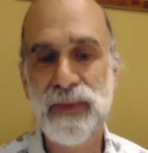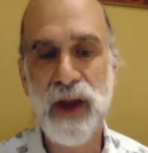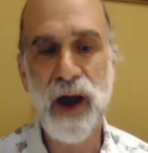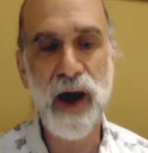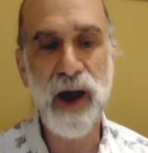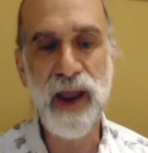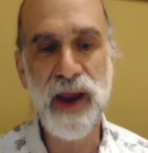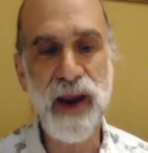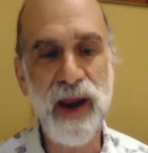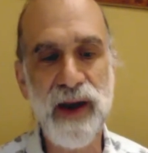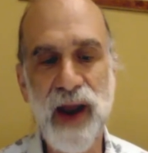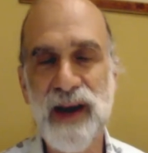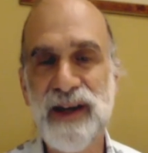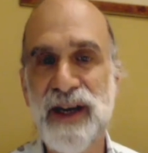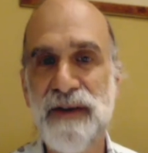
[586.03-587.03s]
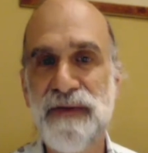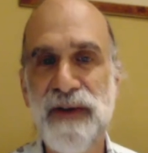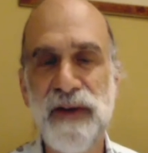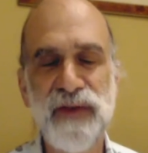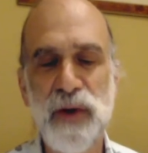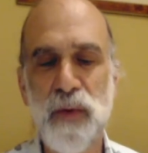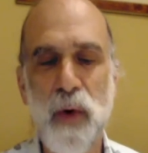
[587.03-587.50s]
Uh, in, in
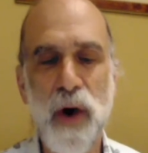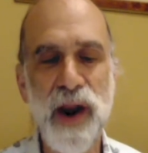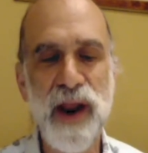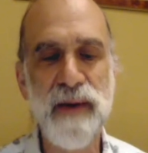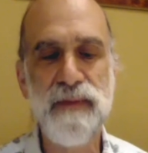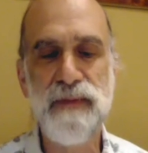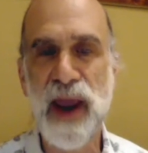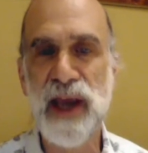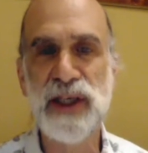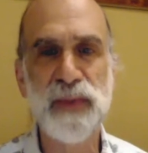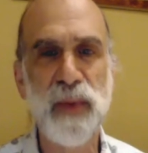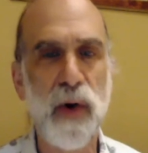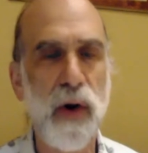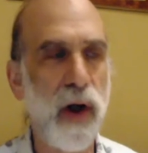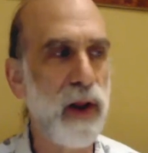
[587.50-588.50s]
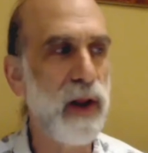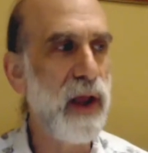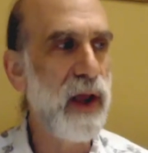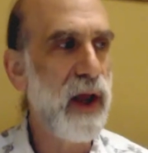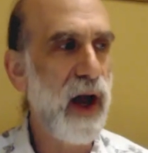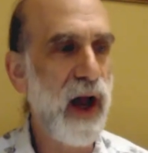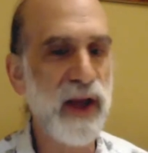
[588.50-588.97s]
1951, in baseball,
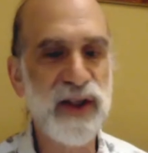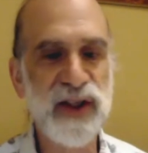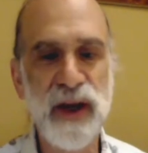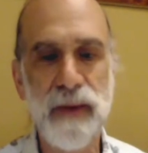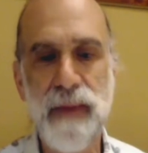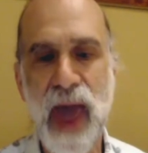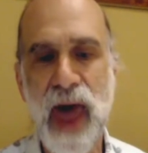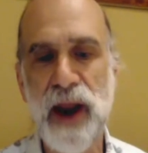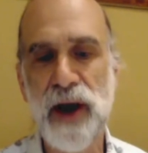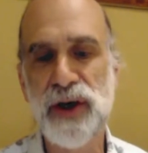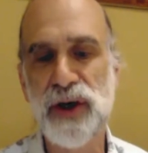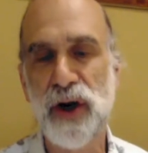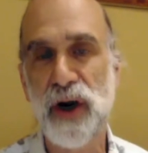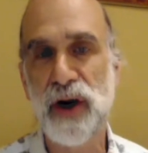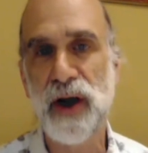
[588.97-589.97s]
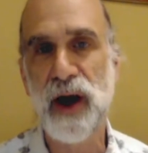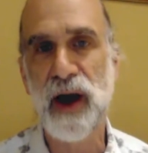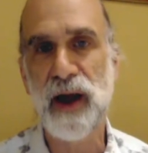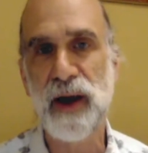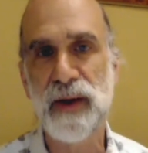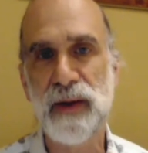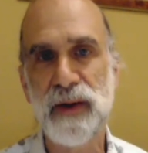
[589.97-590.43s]
some manager
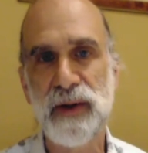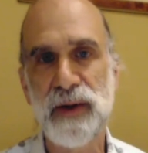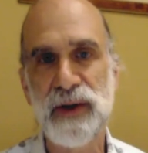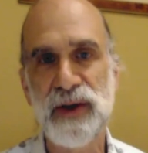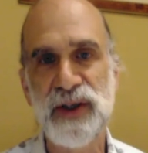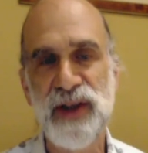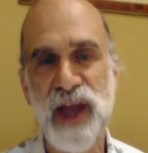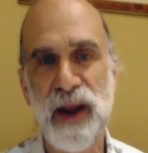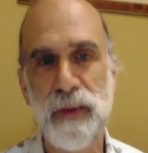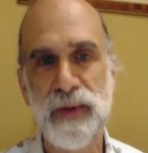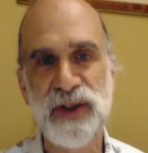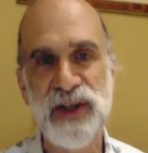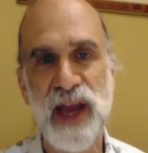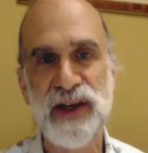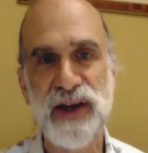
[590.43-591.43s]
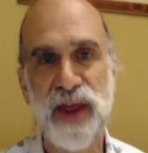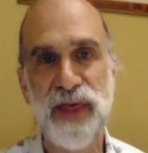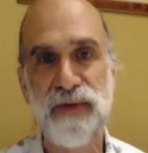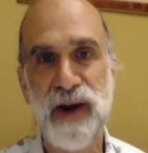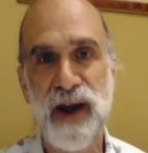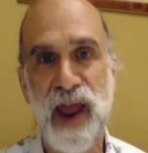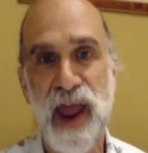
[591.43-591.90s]
set up, sent a
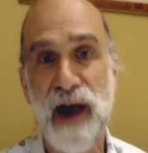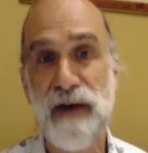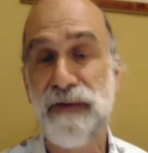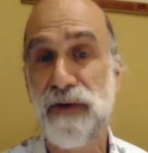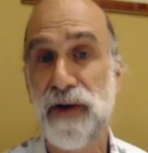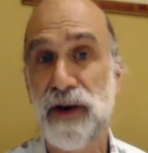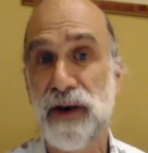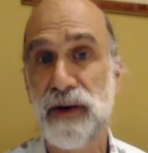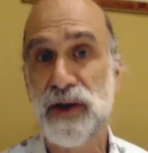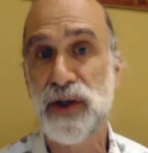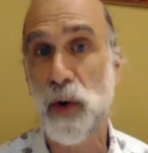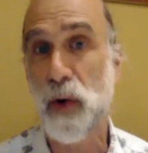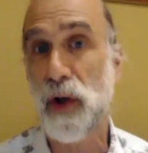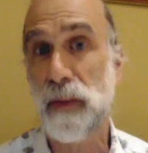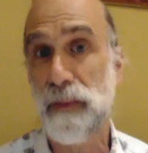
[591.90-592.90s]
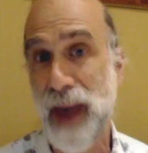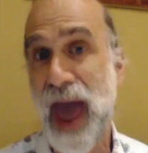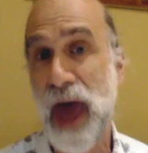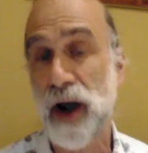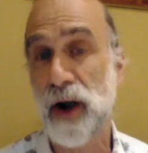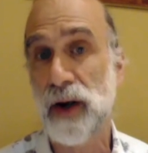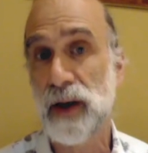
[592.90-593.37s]
three and a half foot tall
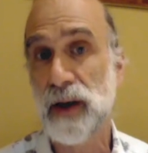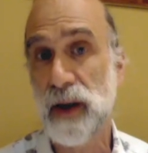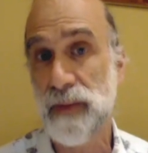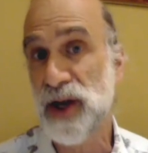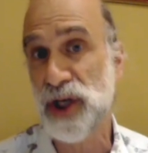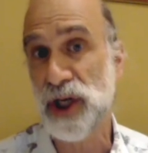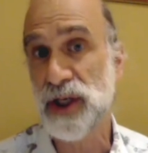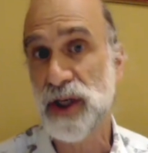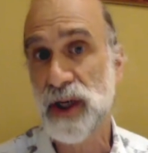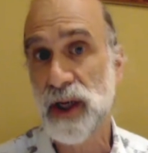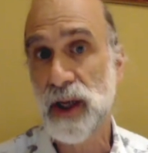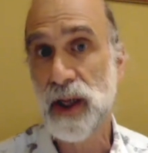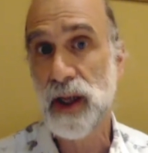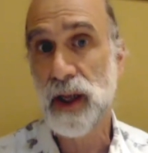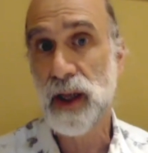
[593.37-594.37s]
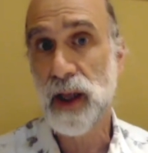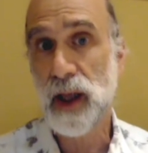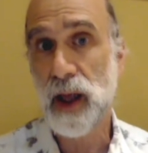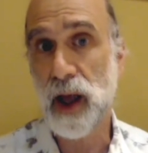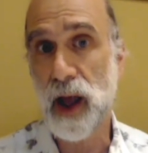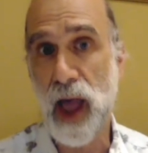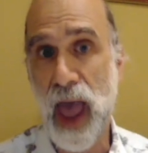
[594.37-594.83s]
batter, a midget,
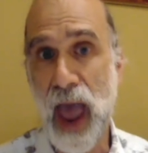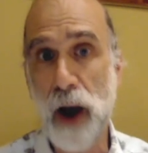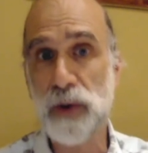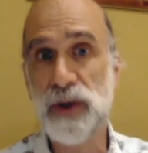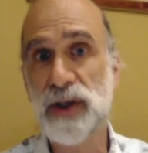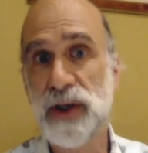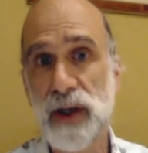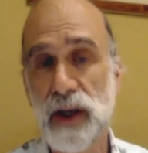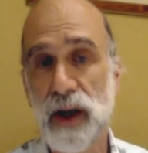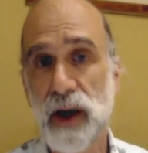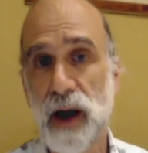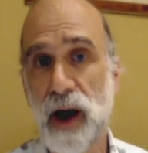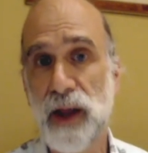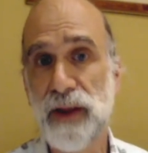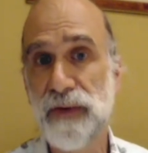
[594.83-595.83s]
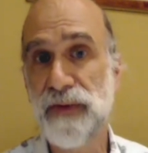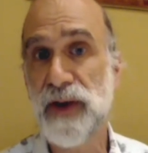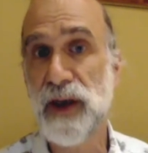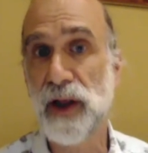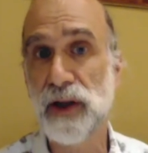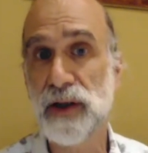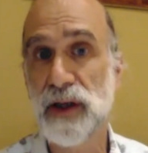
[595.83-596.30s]
uh, out on the
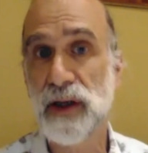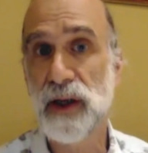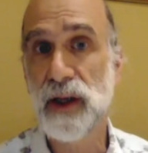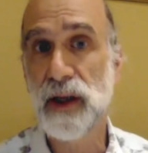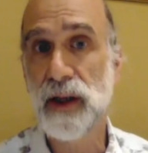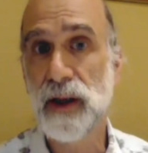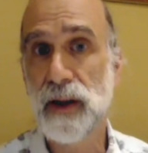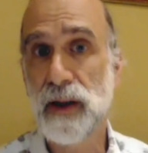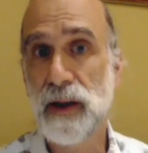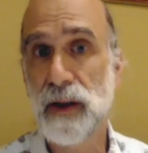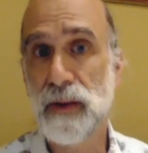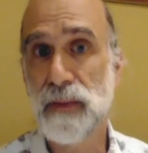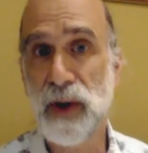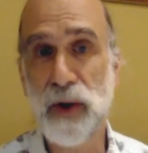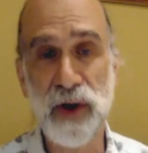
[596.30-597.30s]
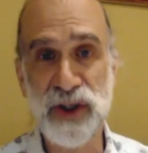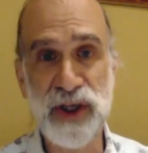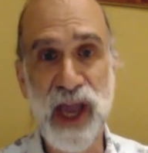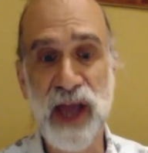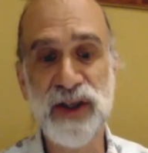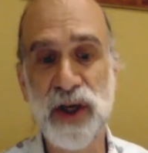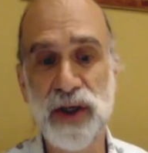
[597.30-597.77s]
field because
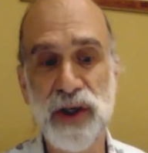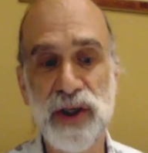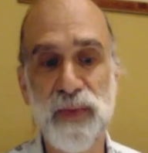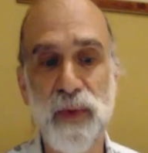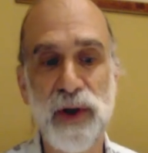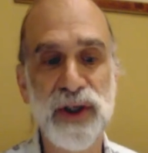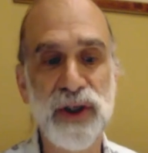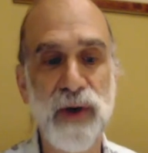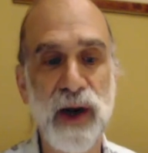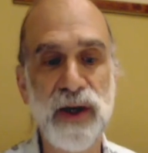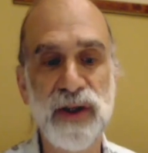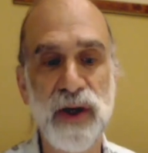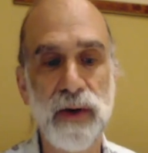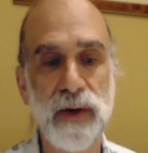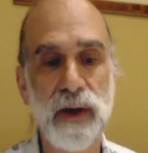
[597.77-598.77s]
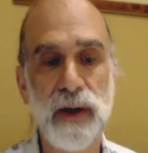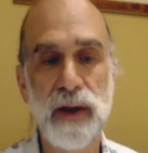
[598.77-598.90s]
he had such a small strike zone.